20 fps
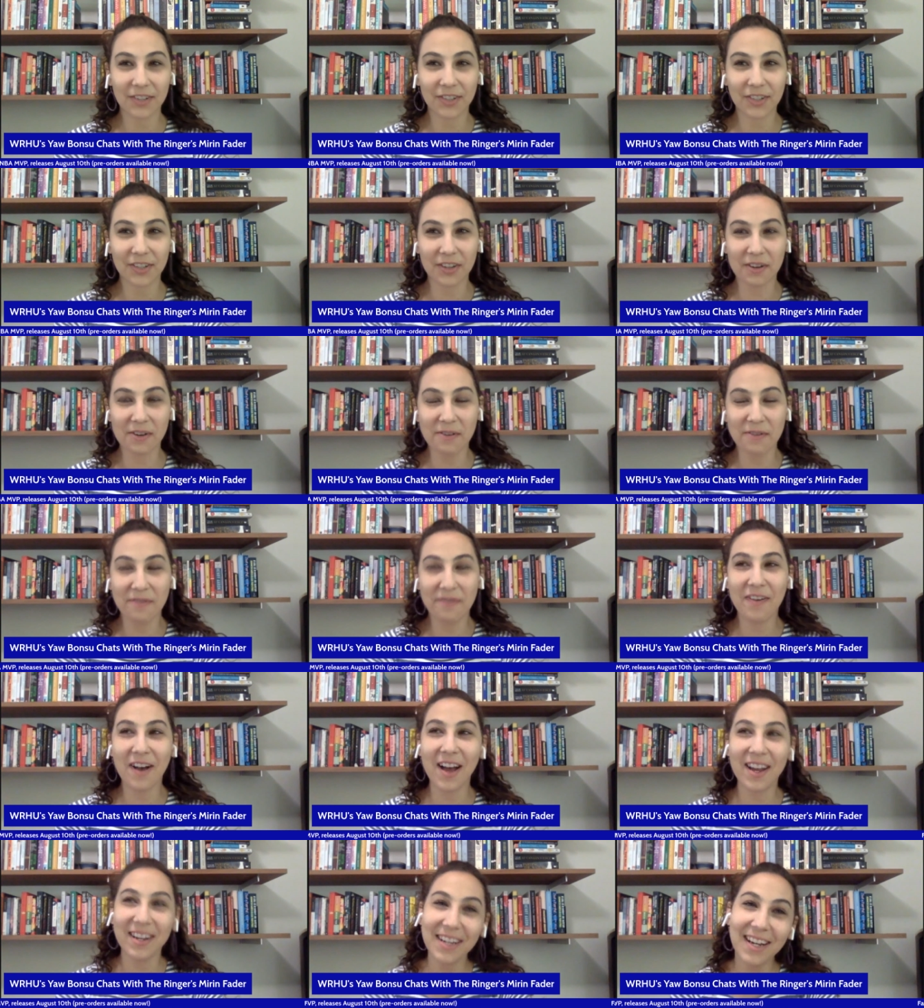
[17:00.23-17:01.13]
so
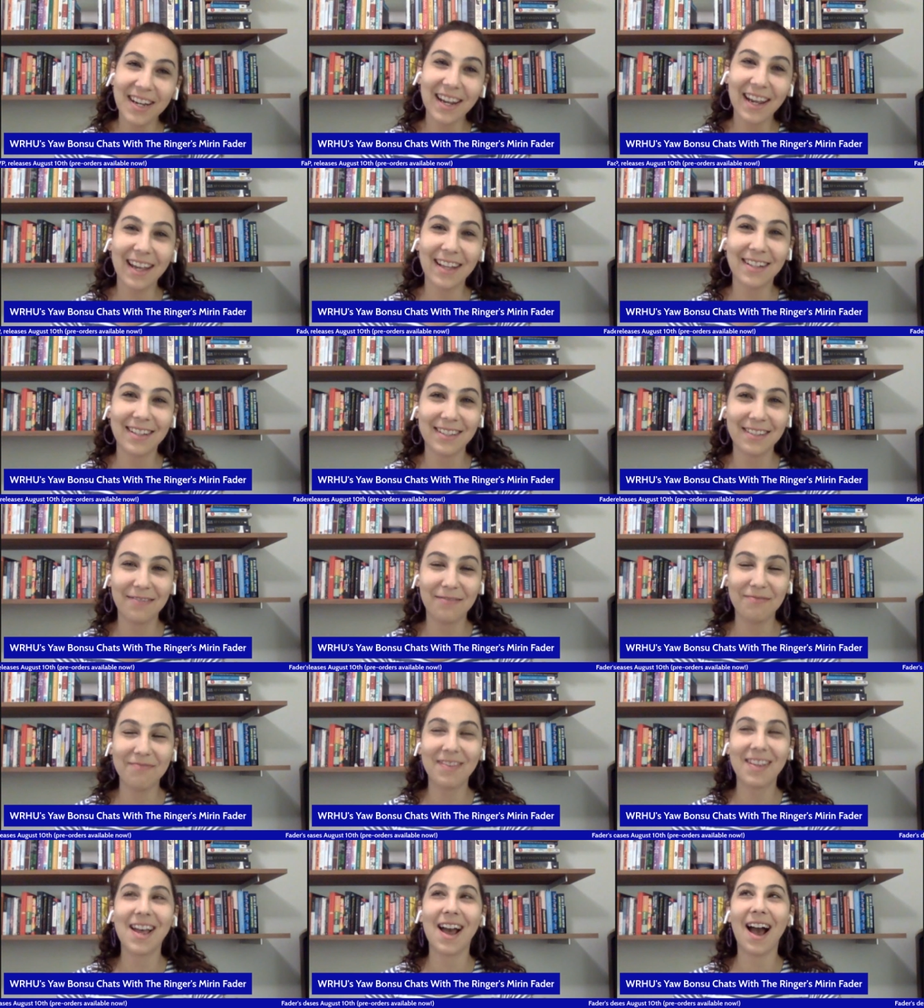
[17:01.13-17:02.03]
funny and
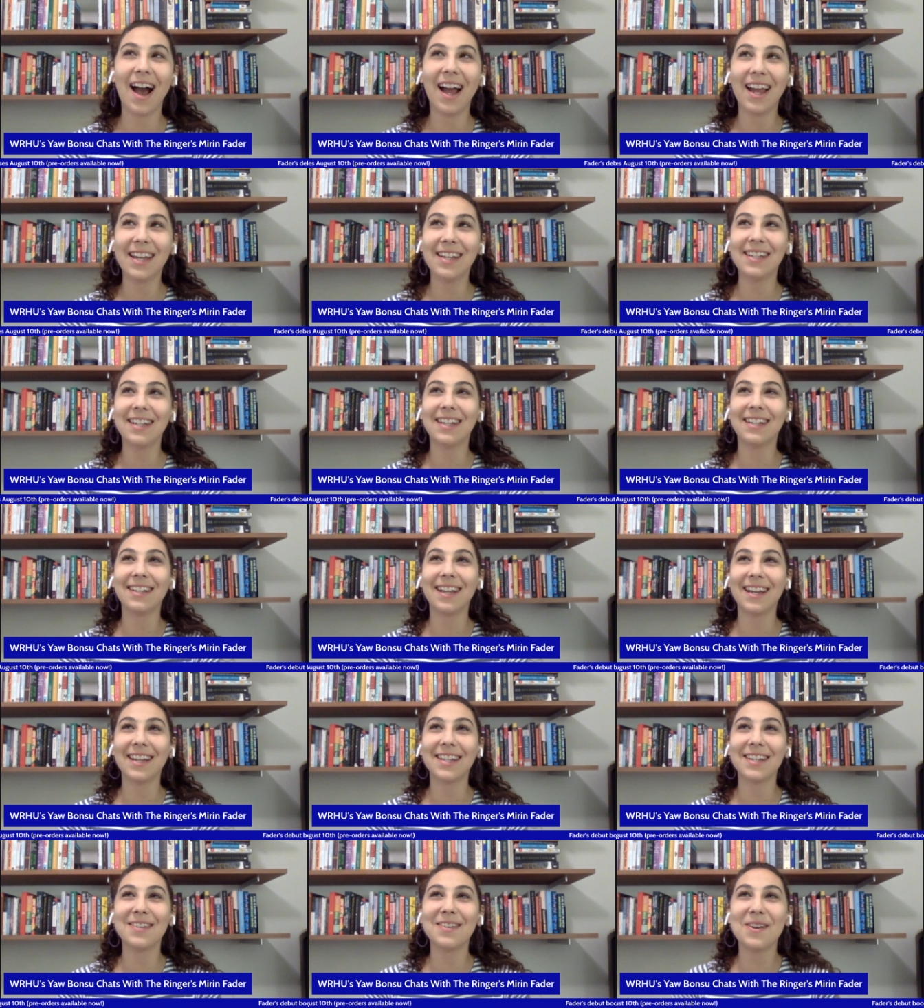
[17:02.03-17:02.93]
kind, and
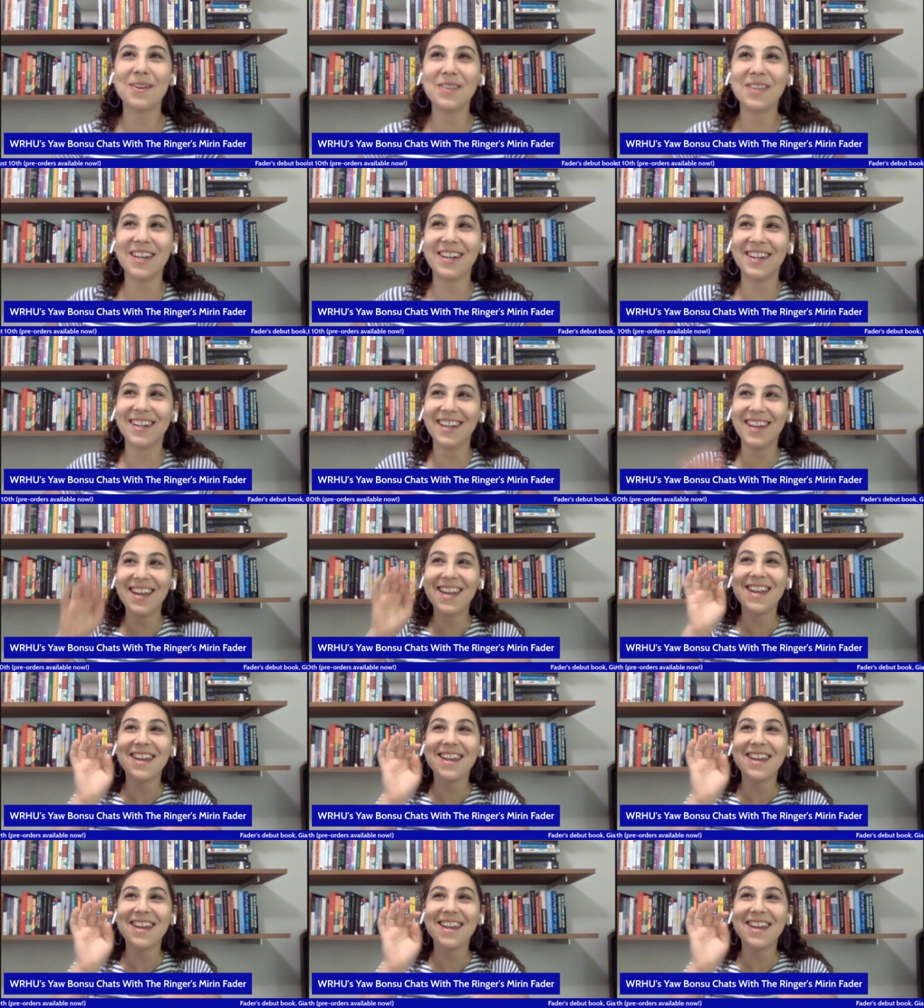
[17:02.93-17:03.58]
like you know the